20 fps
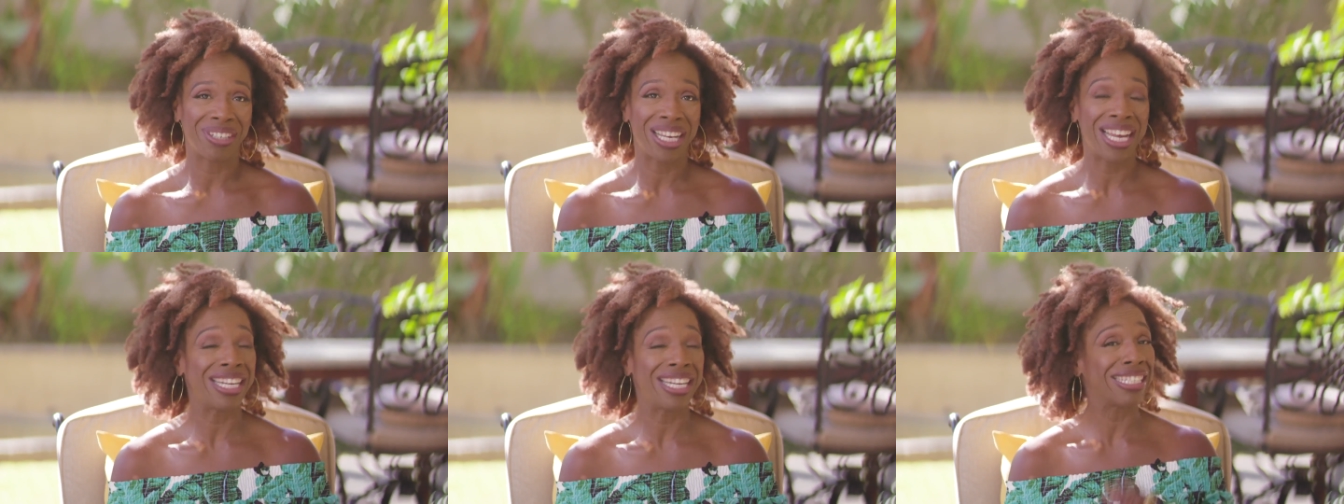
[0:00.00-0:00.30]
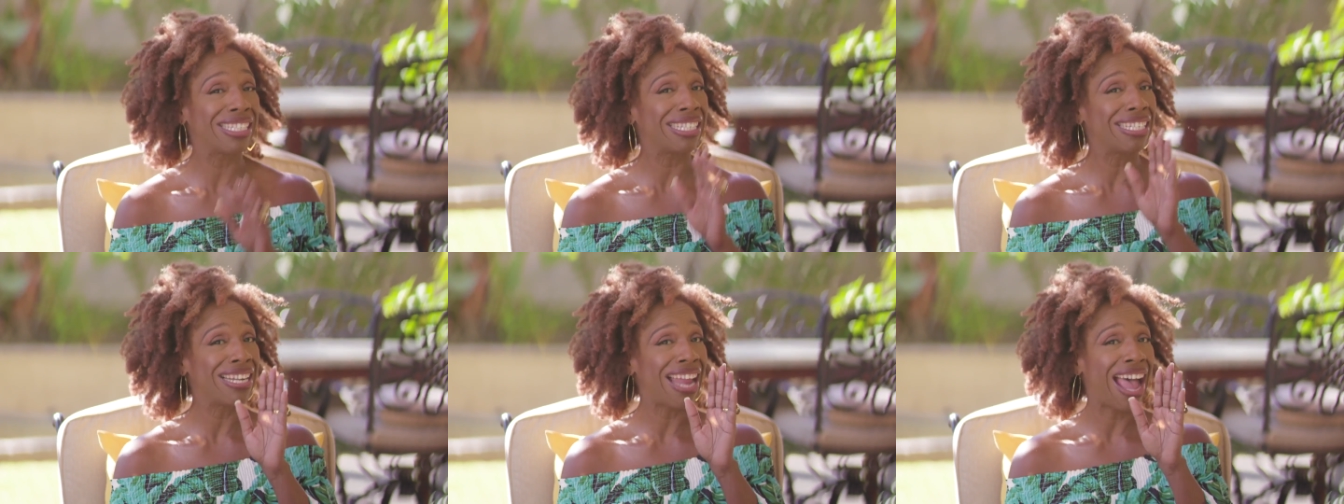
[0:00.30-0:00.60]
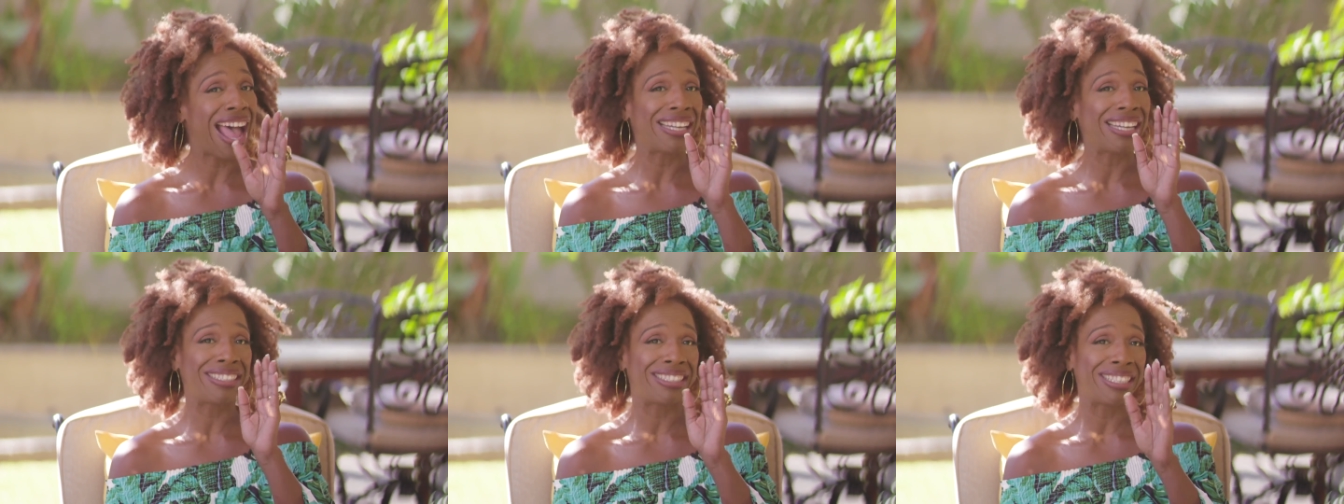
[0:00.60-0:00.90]
And it's
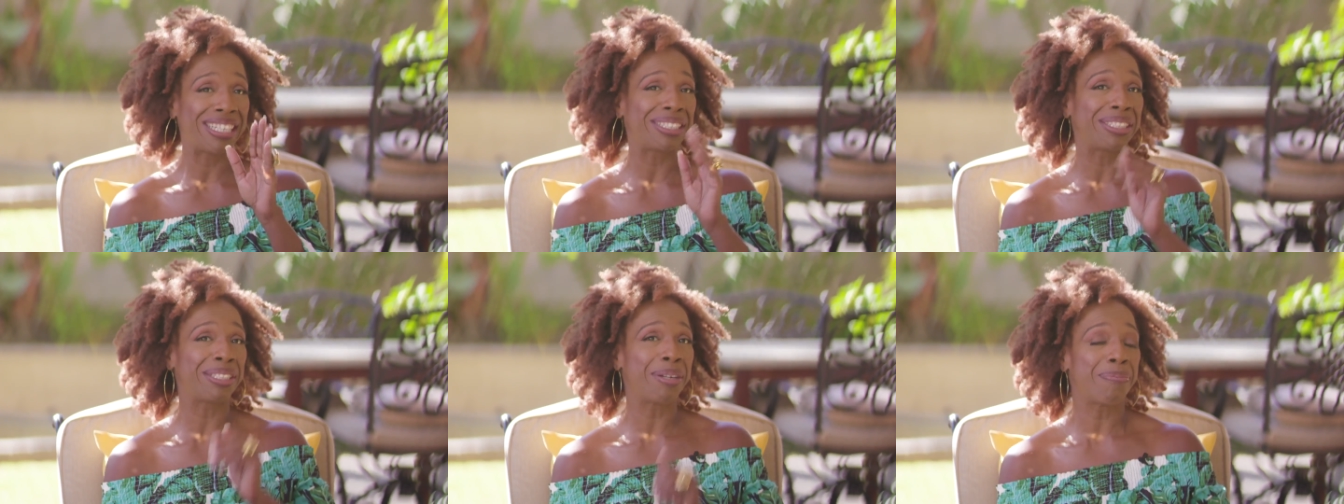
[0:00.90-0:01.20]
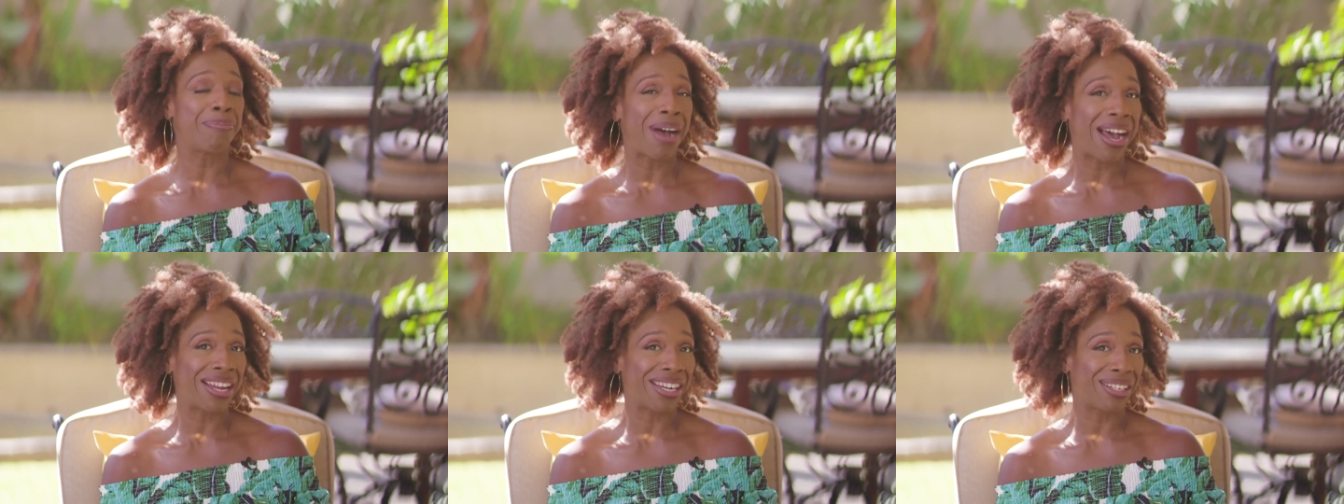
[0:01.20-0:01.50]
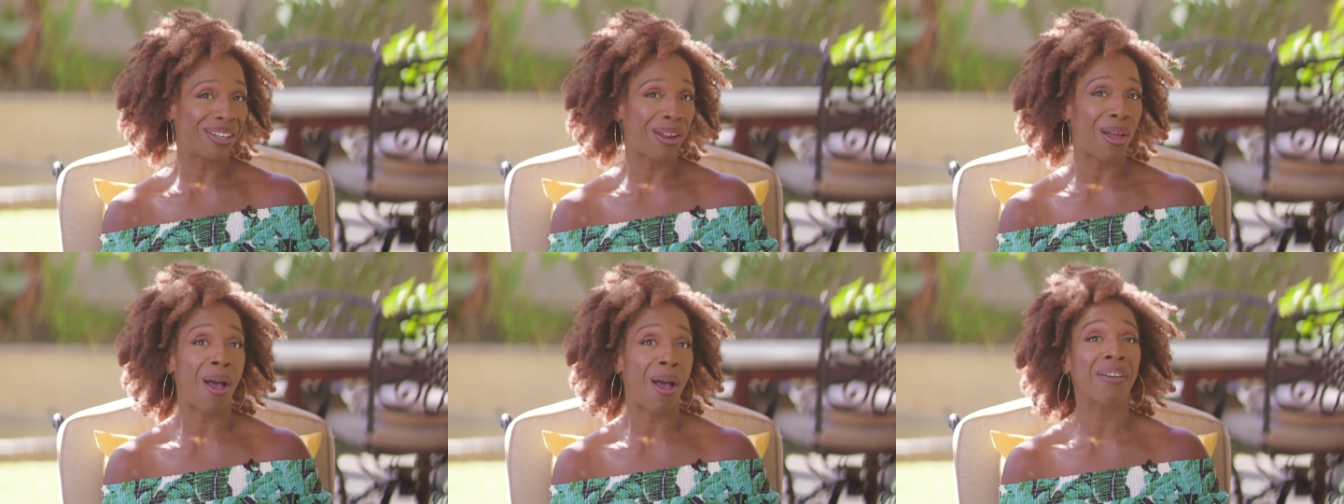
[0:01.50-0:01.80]
not just a
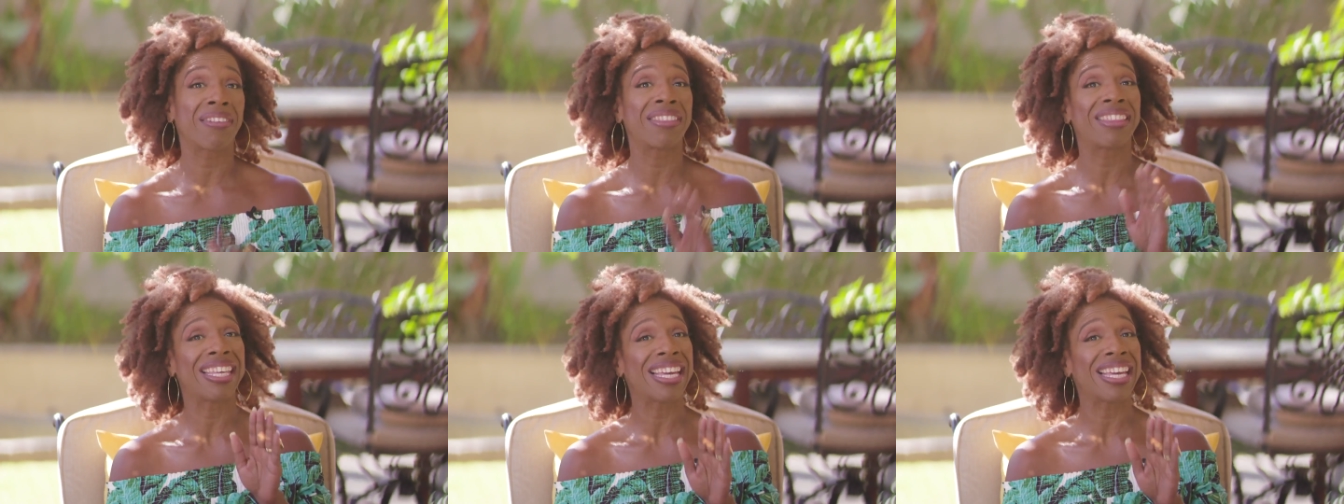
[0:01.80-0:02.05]
monologue.